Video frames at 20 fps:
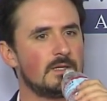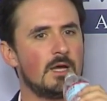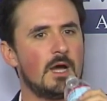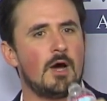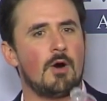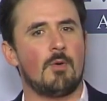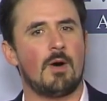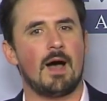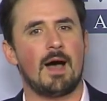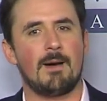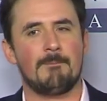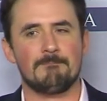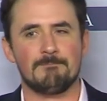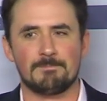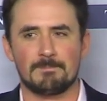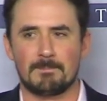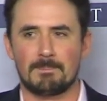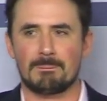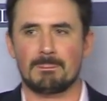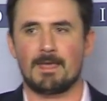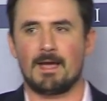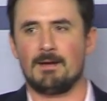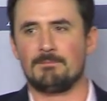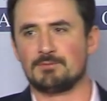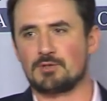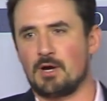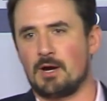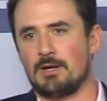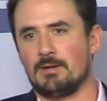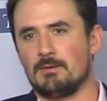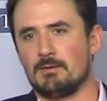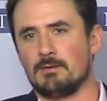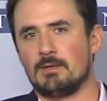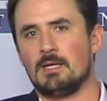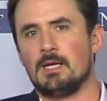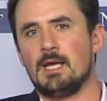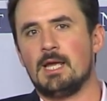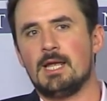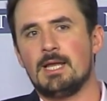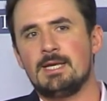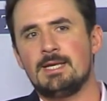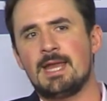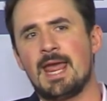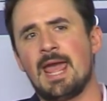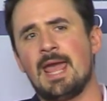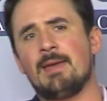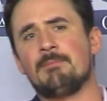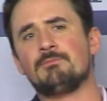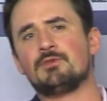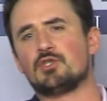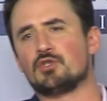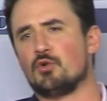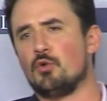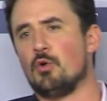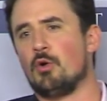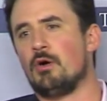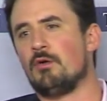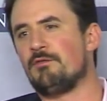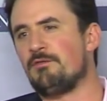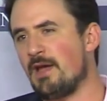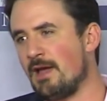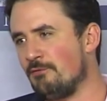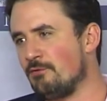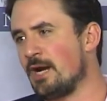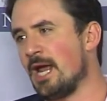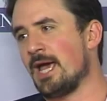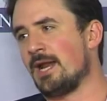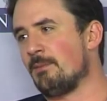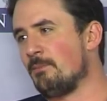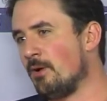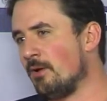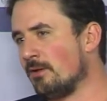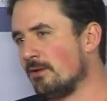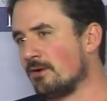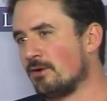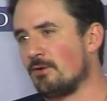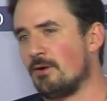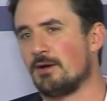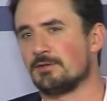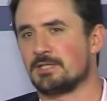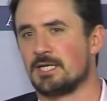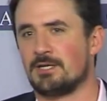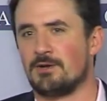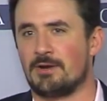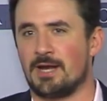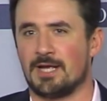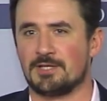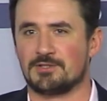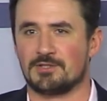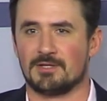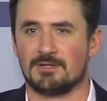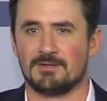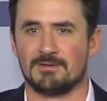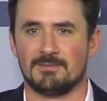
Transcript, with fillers: Oh, um, I'm sorry. Name school favorite animal, or else I don't answer